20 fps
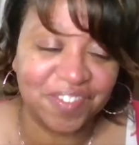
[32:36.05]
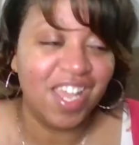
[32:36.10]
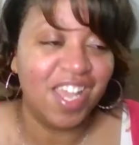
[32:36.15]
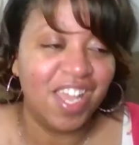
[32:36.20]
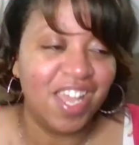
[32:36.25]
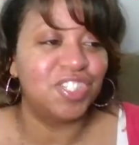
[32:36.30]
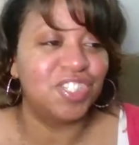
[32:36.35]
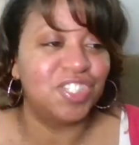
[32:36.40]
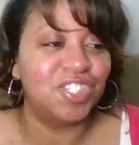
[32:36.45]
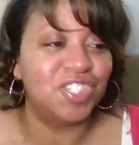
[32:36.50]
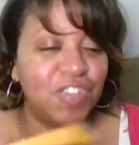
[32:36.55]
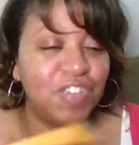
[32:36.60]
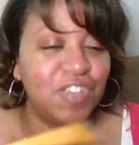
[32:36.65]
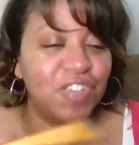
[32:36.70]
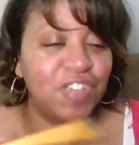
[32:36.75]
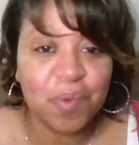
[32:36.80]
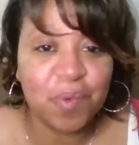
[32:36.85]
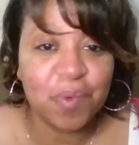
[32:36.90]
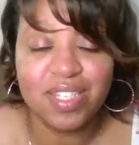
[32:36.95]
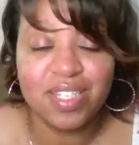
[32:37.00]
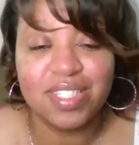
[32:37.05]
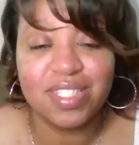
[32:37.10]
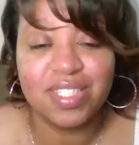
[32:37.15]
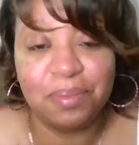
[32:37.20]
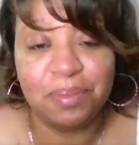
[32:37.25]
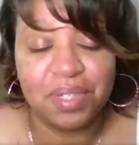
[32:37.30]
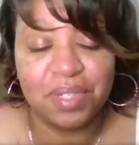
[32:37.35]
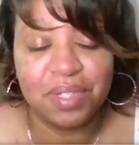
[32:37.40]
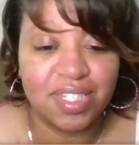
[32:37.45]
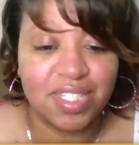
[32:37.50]
So if you want something
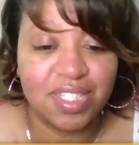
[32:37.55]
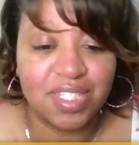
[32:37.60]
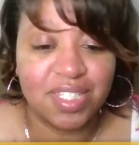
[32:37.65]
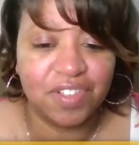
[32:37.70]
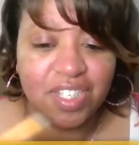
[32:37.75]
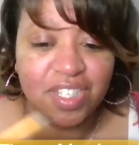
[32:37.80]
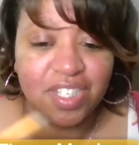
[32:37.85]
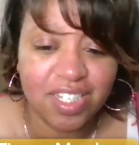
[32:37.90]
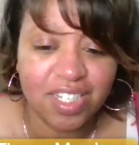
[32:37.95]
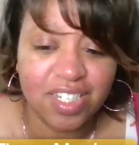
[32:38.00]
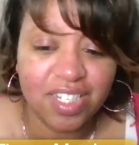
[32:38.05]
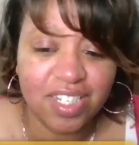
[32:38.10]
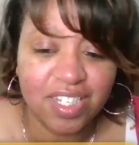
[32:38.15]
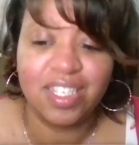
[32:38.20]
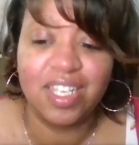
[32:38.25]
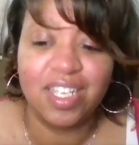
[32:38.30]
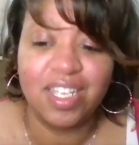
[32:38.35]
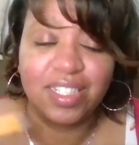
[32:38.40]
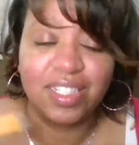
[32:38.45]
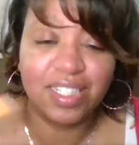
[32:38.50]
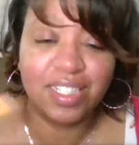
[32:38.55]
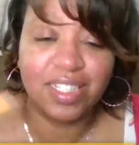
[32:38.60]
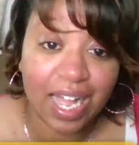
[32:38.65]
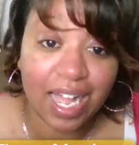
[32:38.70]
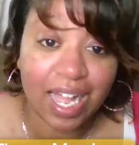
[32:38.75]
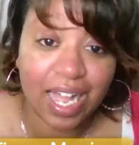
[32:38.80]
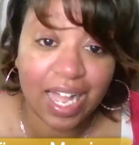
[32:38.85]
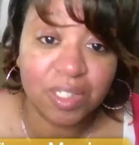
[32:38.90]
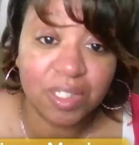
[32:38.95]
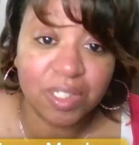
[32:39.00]
that's of good
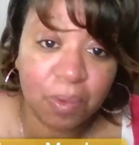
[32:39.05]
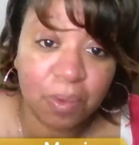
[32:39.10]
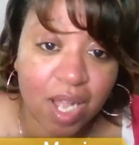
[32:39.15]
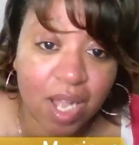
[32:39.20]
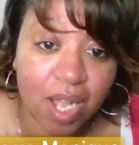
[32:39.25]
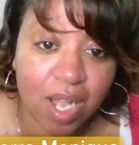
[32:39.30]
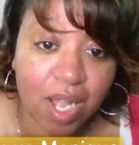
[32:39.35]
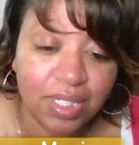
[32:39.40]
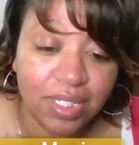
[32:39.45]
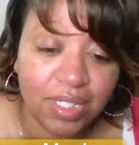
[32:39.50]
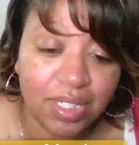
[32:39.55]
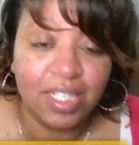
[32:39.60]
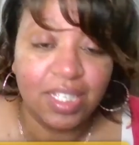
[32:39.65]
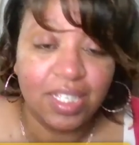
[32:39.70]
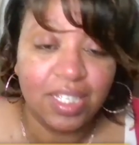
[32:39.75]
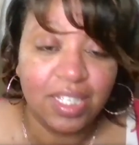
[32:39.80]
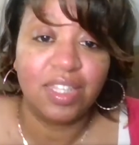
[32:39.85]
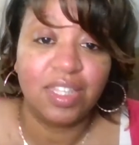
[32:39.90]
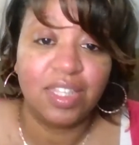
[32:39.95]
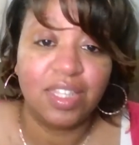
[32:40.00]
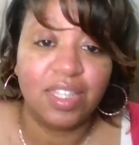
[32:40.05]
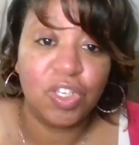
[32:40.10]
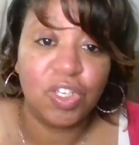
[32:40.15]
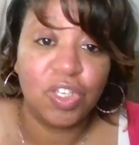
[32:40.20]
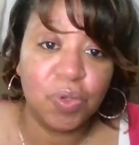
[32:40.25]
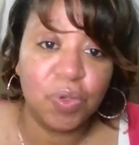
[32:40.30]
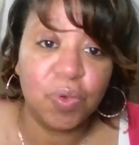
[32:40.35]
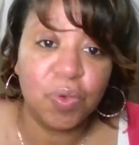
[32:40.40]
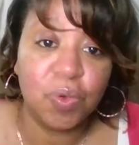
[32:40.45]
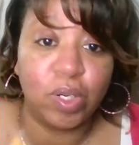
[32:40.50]
God quality, then you
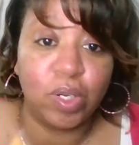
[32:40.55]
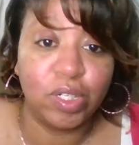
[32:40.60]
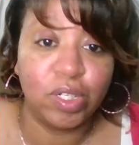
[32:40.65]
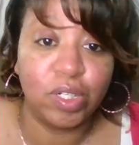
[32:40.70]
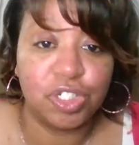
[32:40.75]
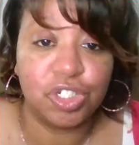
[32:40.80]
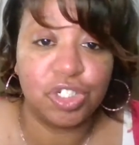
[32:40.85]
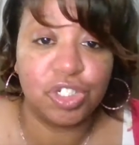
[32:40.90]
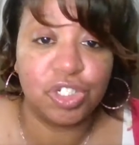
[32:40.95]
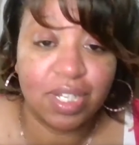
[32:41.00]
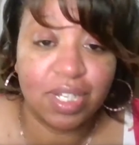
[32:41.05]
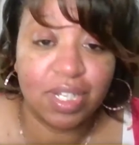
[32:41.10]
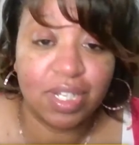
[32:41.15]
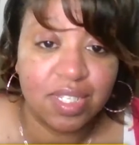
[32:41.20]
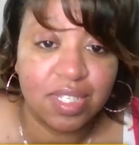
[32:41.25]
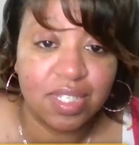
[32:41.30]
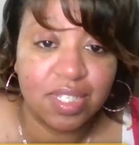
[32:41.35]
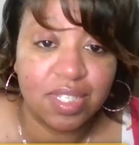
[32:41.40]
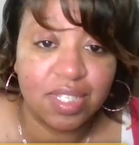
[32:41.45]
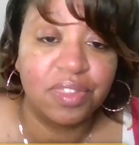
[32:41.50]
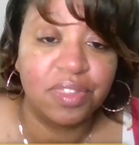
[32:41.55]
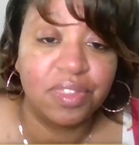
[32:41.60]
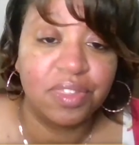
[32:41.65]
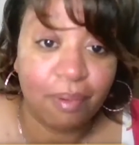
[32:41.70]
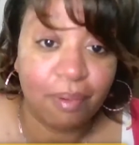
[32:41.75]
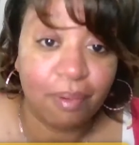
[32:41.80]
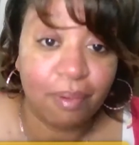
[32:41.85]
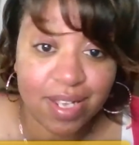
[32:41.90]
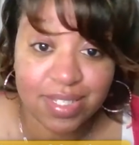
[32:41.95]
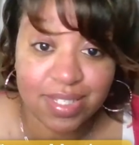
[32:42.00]
want to trust the
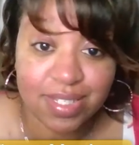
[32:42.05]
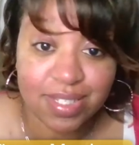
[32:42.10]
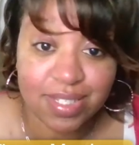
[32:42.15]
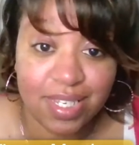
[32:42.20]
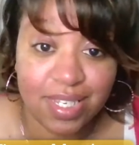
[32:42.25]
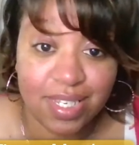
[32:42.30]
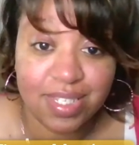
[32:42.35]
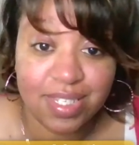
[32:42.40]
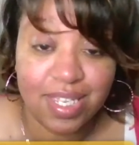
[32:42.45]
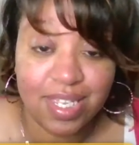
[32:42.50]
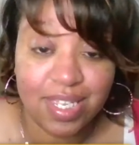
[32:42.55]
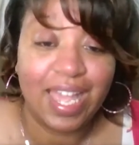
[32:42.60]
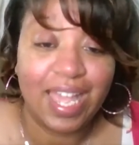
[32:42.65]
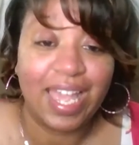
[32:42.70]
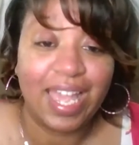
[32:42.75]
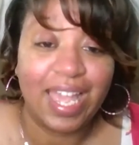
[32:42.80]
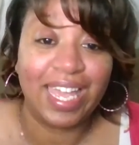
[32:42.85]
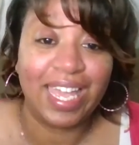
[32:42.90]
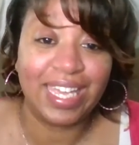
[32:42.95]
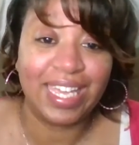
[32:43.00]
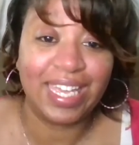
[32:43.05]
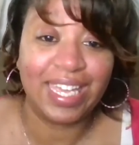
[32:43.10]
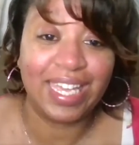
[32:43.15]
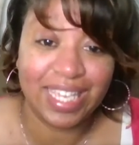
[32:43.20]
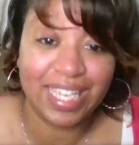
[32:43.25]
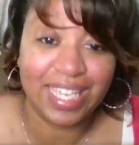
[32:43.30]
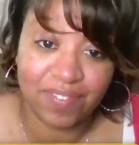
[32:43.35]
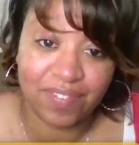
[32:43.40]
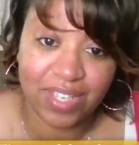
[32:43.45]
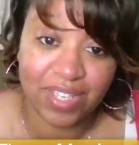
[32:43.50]
process and give
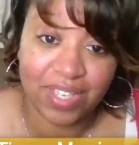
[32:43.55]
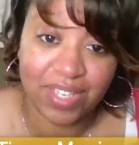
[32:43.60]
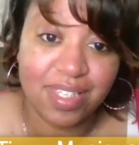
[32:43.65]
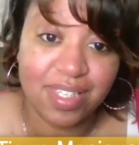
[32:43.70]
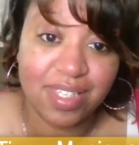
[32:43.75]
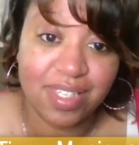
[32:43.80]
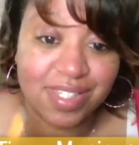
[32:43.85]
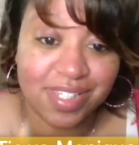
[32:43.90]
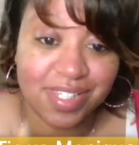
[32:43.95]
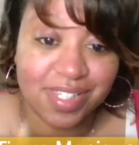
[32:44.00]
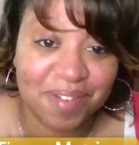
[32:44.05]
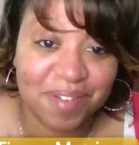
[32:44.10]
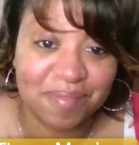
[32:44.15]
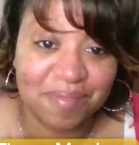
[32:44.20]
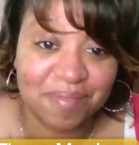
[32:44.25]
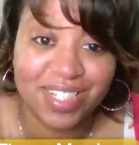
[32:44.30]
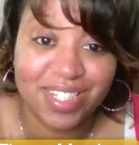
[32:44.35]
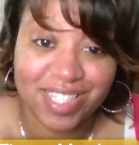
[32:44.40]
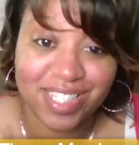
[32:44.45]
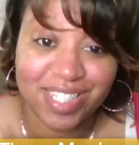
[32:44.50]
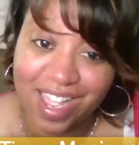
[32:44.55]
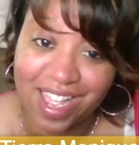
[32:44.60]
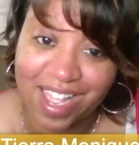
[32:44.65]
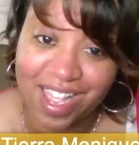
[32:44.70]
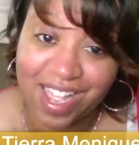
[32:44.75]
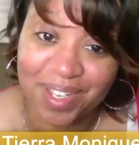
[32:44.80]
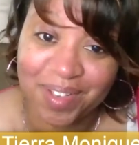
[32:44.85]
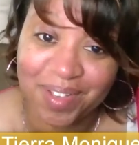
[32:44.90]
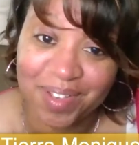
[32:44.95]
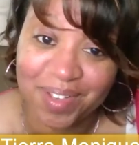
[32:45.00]
it some
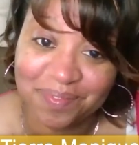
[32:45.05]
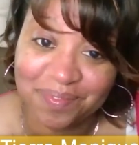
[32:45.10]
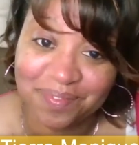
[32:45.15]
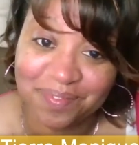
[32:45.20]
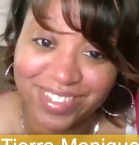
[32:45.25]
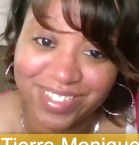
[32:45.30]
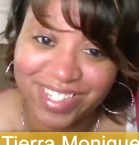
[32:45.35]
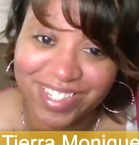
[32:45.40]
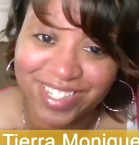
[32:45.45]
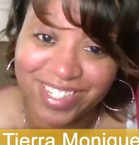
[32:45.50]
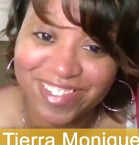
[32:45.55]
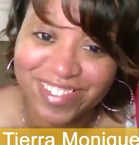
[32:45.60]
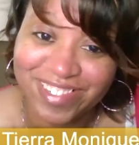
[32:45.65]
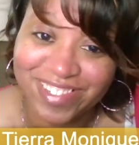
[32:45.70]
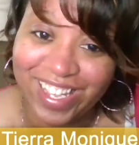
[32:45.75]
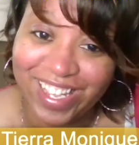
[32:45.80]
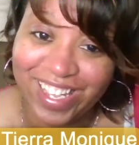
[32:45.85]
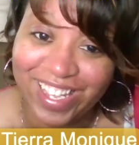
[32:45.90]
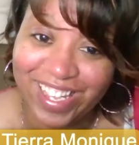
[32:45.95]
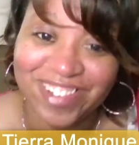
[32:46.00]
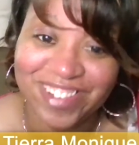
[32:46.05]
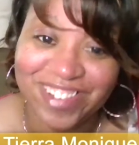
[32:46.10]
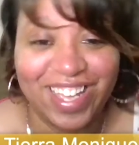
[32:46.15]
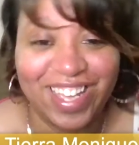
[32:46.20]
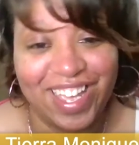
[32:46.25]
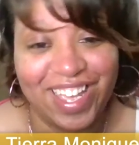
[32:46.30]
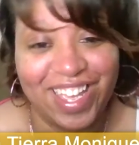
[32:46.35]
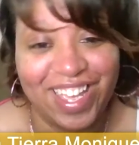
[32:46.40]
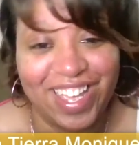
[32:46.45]
time. Okay, okay.